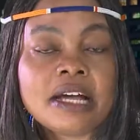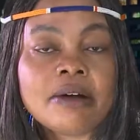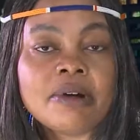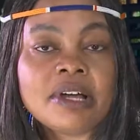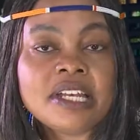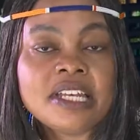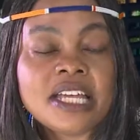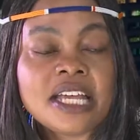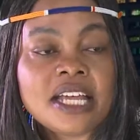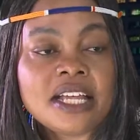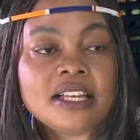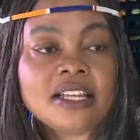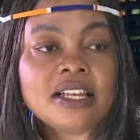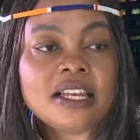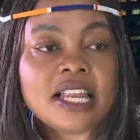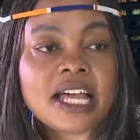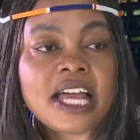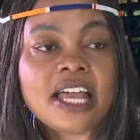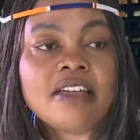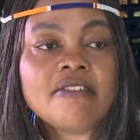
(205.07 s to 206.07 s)
our daily
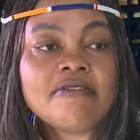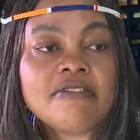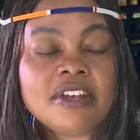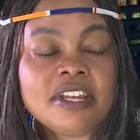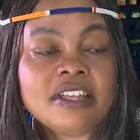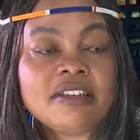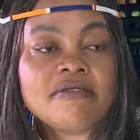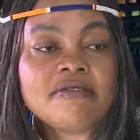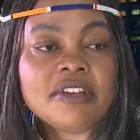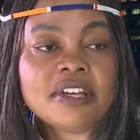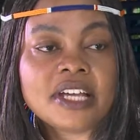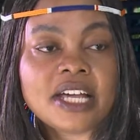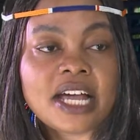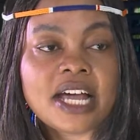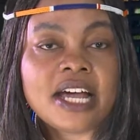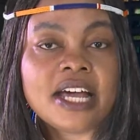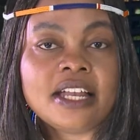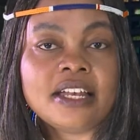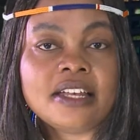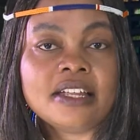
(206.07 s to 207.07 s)
life living
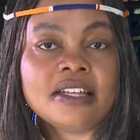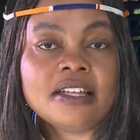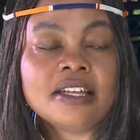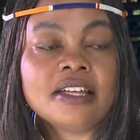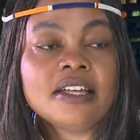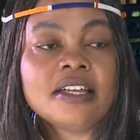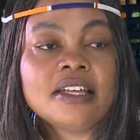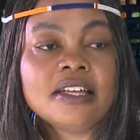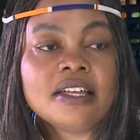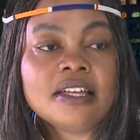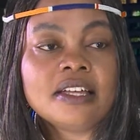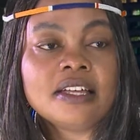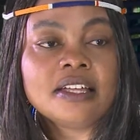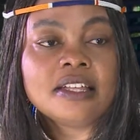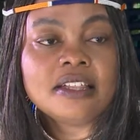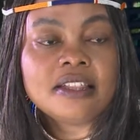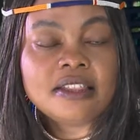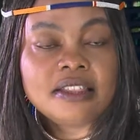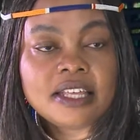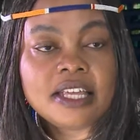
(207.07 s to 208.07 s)
hard,
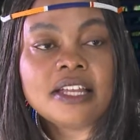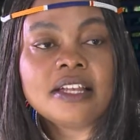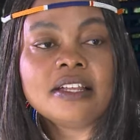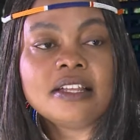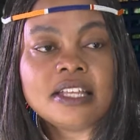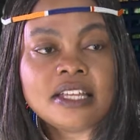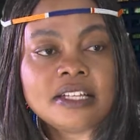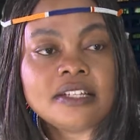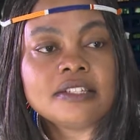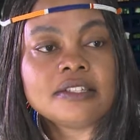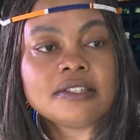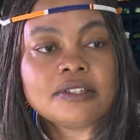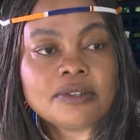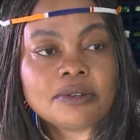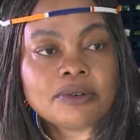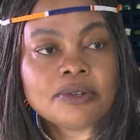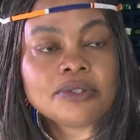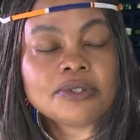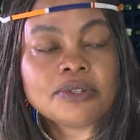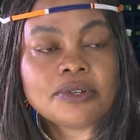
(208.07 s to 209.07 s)
then it's
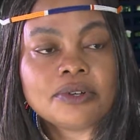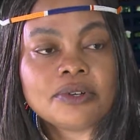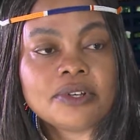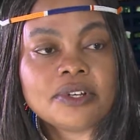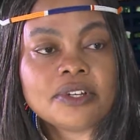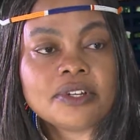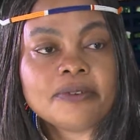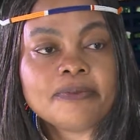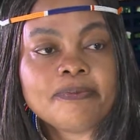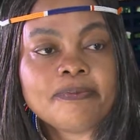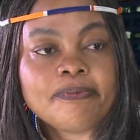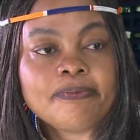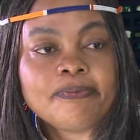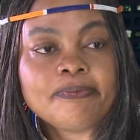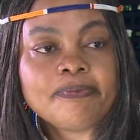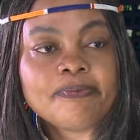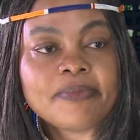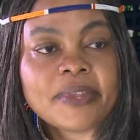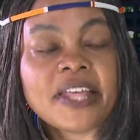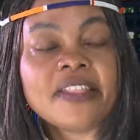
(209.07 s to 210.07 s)
not good.
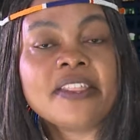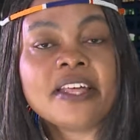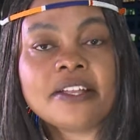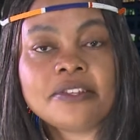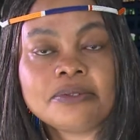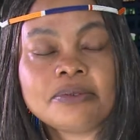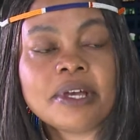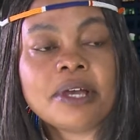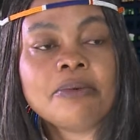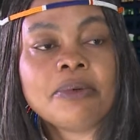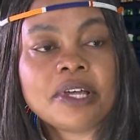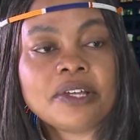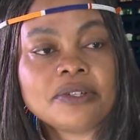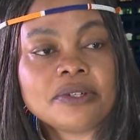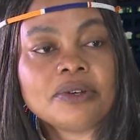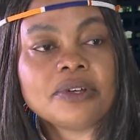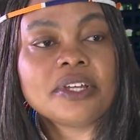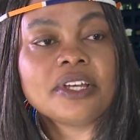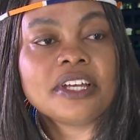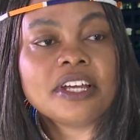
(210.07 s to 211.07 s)
And that's why we are
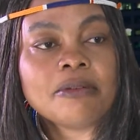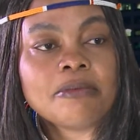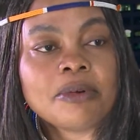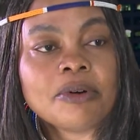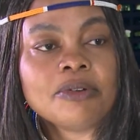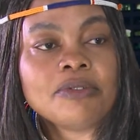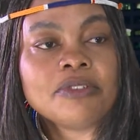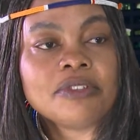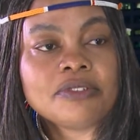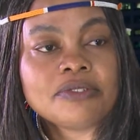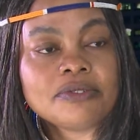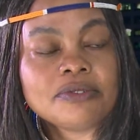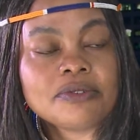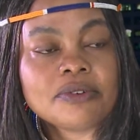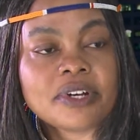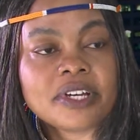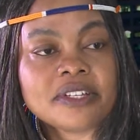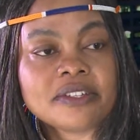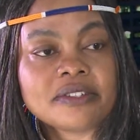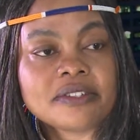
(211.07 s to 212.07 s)
talking about this
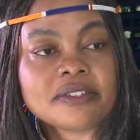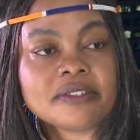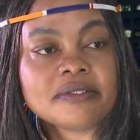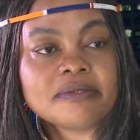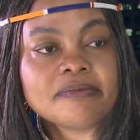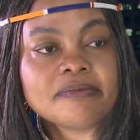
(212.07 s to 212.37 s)
stress.